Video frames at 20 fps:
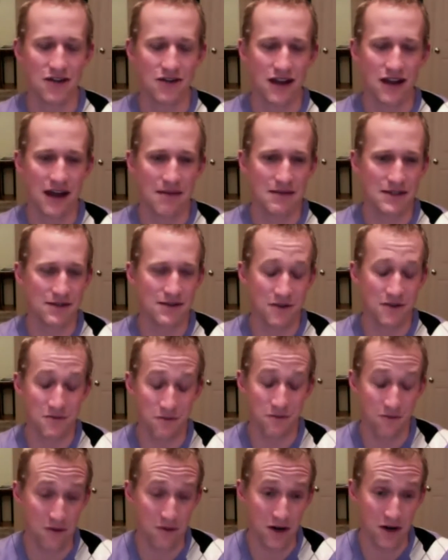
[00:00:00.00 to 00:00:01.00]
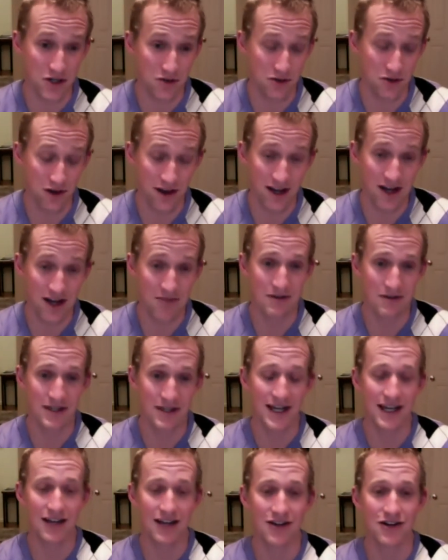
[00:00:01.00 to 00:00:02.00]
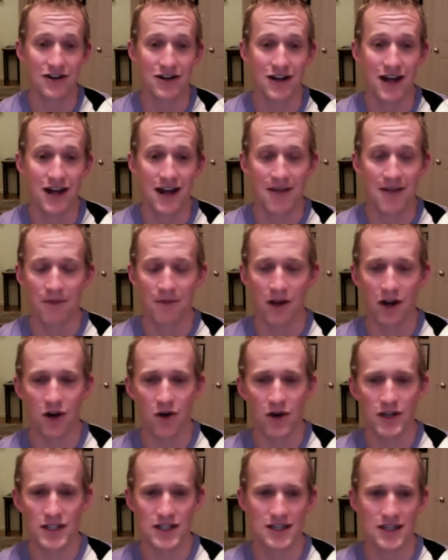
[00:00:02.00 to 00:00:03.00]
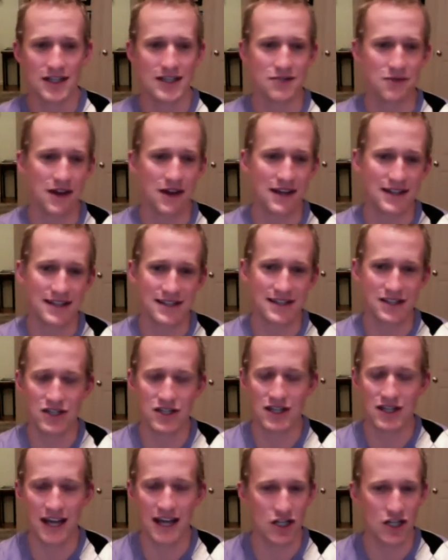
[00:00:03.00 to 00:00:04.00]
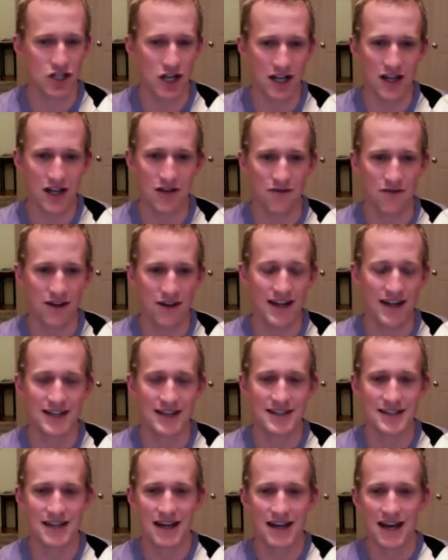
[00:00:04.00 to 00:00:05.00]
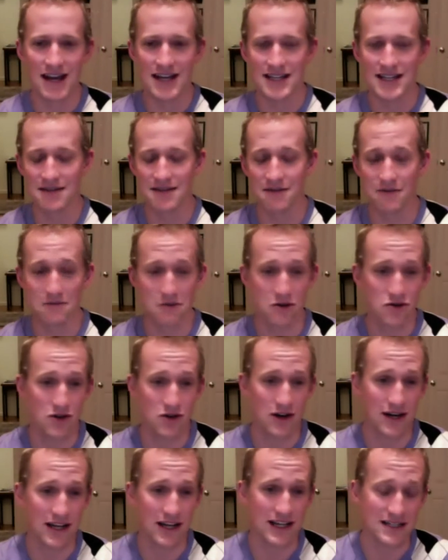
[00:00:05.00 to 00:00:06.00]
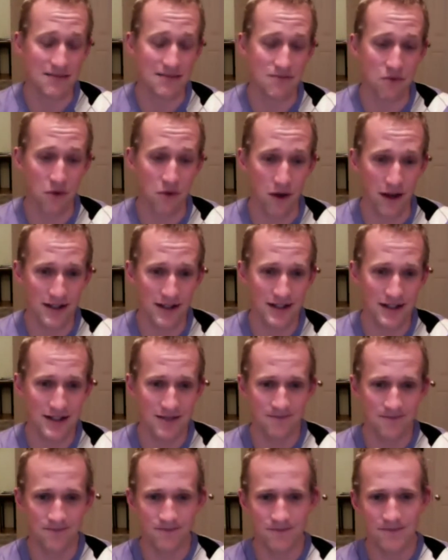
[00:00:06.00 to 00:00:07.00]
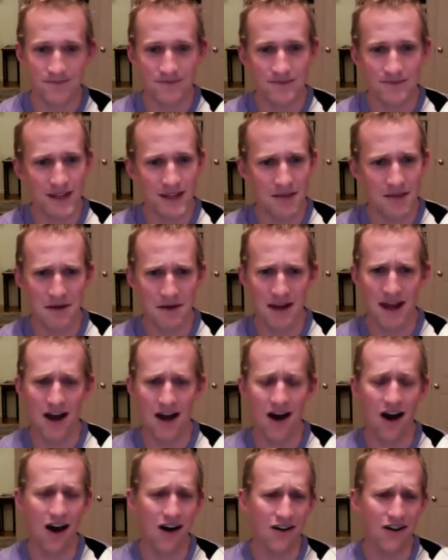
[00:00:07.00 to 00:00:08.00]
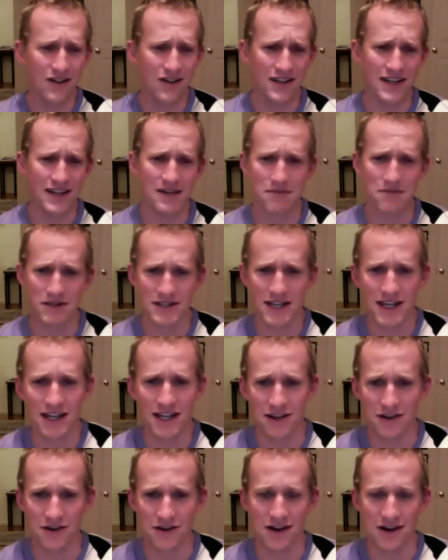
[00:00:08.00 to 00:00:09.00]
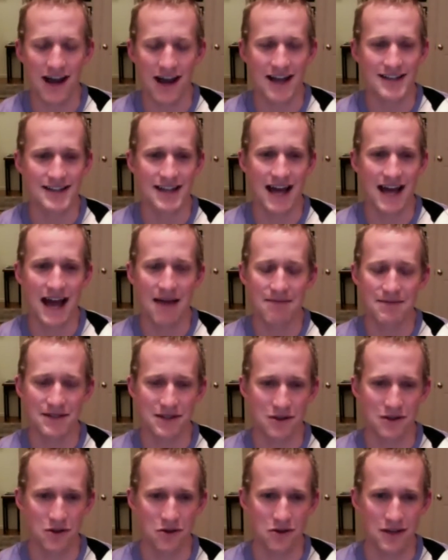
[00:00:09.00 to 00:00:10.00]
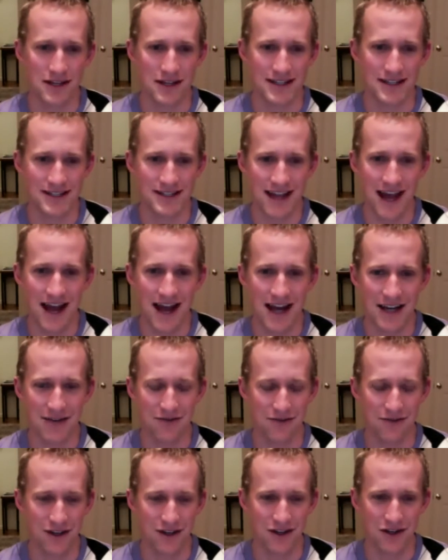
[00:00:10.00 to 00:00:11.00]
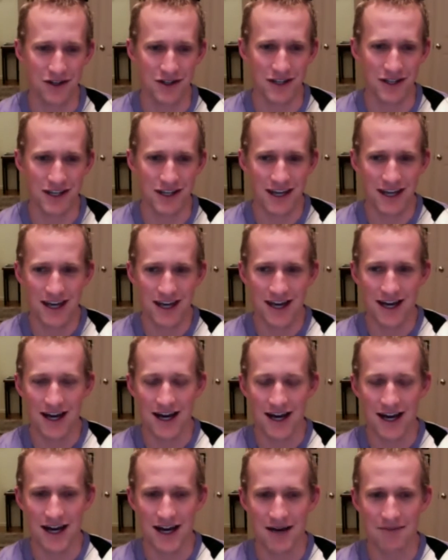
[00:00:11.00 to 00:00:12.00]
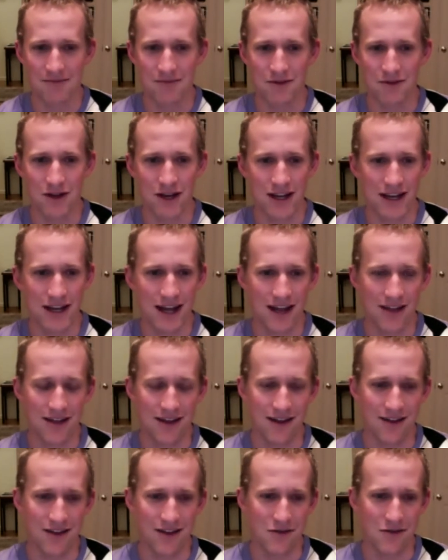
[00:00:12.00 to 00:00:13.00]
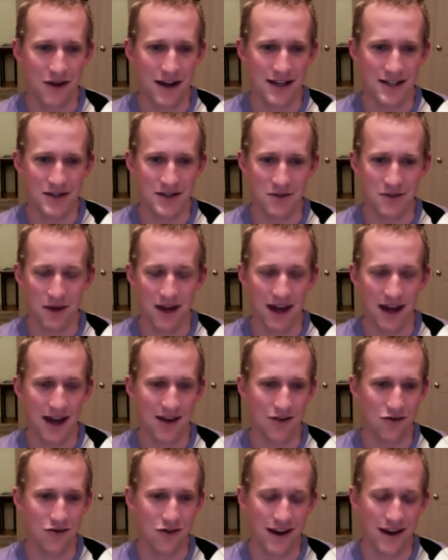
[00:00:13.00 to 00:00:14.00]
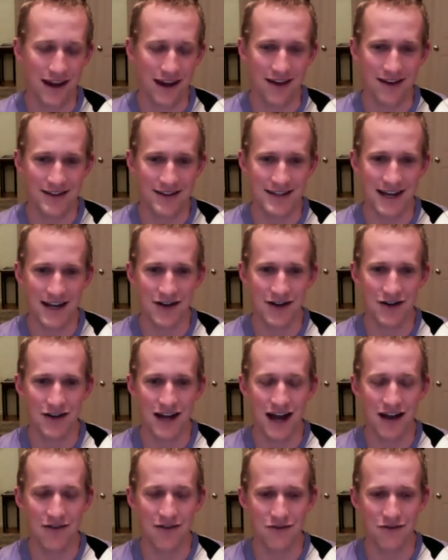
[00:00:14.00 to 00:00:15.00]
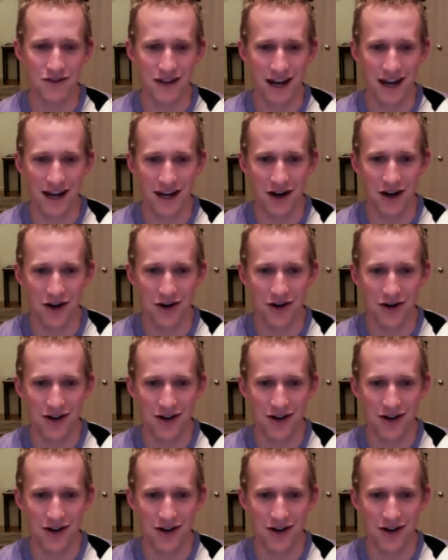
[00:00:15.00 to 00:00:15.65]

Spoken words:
Hemisphere, from Australia in particular, are going to these races just to kind of check their fitness. Some of them are trying to get some points. But Auckland in particular has an absolutely stacked field. Looking at the race, we got Craig Alexander, Jan Frodeno,